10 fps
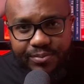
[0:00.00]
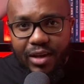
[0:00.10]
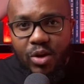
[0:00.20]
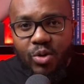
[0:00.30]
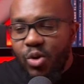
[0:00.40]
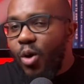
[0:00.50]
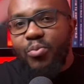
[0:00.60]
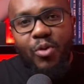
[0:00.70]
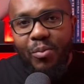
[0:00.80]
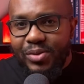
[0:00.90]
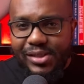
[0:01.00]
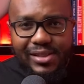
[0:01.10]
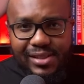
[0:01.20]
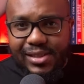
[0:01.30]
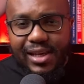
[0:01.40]
No property
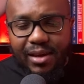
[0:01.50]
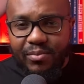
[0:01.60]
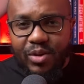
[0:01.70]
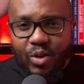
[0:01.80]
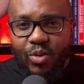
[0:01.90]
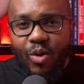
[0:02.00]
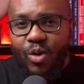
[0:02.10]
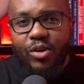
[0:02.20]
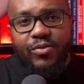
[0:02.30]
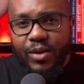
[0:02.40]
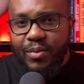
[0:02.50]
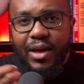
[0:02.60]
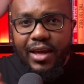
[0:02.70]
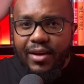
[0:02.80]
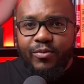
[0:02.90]
is the same. All of them
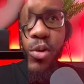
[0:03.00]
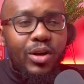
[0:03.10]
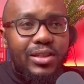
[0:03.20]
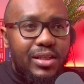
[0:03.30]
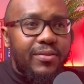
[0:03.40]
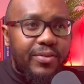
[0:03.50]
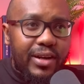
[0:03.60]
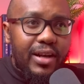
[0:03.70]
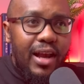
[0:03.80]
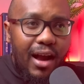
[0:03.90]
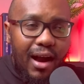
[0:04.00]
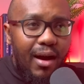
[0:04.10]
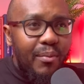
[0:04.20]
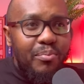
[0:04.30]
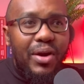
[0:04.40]
have got a different
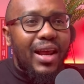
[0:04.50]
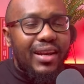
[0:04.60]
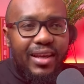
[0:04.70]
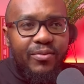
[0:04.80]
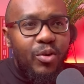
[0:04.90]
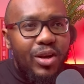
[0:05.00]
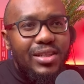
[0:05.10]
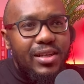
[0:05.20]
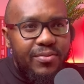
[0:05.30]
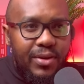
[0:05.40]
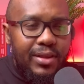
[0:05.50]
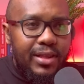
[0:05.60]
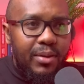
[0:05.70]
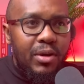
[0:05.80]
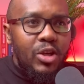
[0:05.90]
branding, have got a different
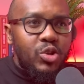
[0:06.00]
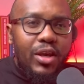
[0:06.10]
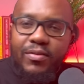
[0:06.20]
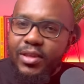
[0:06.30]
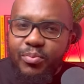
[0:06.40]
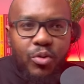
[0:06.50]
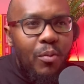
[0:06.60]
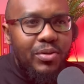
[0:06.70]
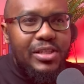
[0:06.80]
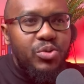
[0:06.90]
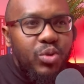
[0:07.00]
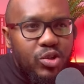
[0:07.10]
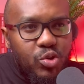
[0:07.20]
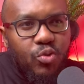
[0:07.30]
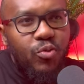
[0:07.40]
theme. So even the properties we
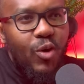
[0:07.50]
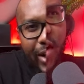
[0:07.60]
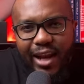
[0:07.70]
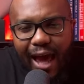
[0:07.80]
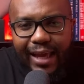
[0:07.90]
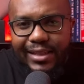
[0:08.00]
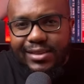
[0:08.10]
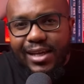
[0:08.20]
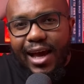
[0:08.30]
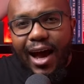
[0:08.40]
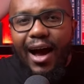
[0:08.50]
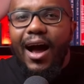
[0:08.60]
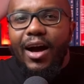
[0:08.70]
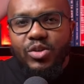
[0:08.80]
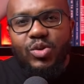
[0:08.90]
do for clients
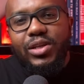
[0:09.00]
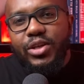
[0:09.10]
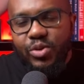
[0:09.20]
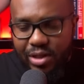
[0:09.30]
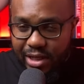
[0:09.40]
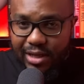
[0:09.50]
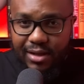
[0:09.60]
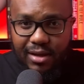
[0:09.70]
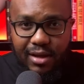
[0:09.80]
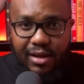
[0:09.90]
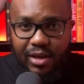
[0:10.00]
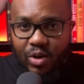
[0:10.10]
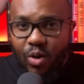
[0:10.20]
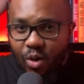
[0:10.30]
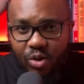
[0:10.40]
are actually unique.
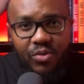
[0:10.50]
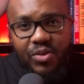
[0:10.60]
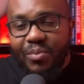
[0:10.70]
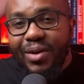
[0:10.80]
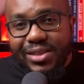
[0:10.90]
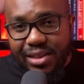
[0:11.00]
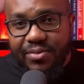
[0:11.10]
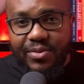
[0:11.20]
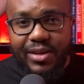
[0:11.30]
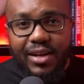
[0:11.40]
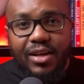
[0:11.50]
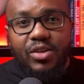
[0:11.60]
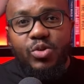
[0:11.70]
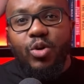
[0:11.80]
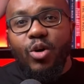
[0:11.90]
All of them are different.
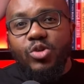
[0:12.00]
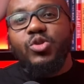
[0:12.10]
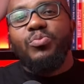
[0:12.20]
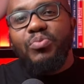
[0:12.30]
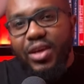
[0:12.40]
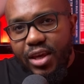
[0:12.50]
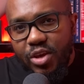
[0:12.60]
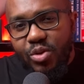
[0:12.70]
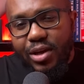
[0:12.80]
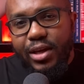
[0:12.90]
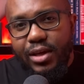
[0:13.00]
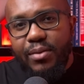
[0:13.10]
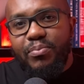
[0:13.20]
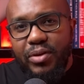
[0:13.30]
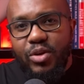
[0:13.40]
So also be unique,
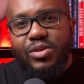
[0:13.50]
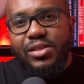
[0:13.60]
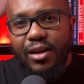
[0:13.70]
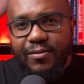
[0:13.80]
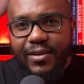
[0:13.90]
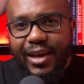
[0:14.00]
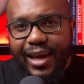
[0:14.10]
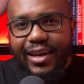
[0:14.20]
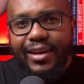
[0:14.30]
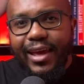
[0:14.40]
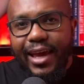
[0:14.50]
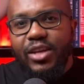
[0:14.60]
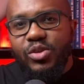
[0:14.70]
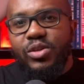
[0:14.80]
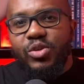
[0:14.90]
be yourself, and
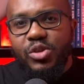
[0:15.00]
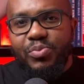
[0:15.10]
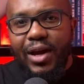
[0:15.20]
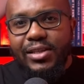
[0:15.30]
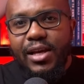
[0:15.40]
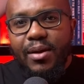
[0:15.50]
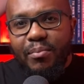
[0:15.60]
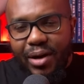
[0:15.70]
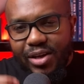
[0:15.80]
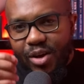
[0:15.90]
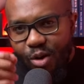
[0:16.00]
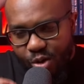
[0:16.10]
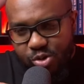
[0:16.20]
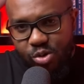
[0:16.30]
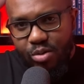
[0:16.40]
add your little spice. But
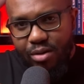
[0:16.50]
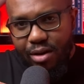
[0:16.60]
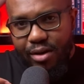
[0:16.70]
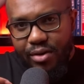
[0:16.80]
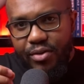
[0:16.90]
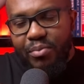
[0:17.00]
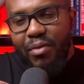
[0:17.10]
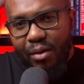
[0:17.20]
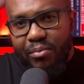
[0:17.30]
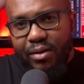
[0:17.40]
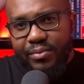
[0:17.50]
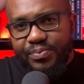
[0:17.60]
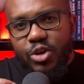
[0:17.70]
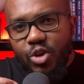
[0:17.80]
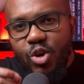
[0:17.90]
also remember,
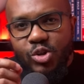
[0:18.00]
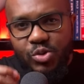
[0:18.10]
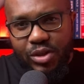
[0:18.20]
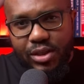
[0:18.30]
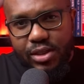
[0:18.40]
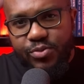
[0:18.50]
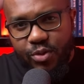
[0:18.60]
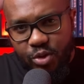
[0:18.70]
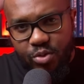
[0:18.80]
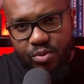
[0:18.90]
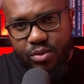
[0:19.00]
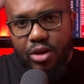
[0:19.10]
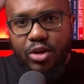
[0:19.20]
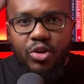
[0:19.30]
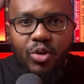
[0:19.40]
you're not doing this for you.
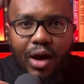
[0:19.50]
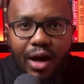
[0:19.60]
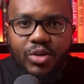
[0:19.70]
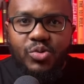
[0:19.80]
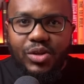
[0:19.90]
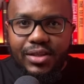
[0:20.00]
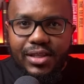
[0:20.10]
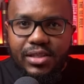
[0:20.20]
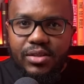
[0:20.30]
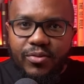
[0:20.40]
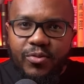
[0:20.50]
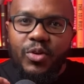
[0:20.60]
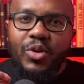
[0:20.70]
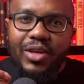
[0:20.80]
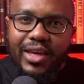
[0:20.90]
You are doing this
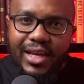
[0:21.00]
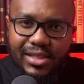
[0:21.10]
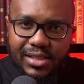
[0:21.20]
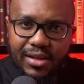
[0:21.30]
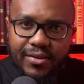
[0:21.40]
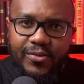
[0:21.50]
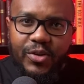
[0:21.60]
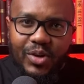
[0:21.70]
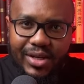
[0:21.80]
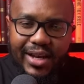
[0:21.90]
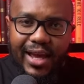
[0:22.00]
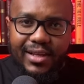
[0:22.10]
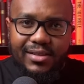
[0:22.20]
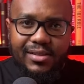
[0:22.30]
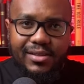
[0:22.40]
for your guests, for your
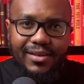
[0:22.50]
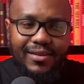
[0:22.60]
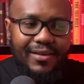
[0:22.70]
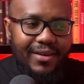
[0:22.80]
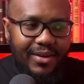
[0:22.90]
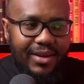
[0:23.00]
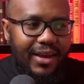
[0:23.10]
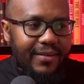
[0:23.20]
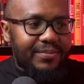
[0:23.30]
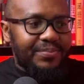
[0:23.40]
clients. Okay.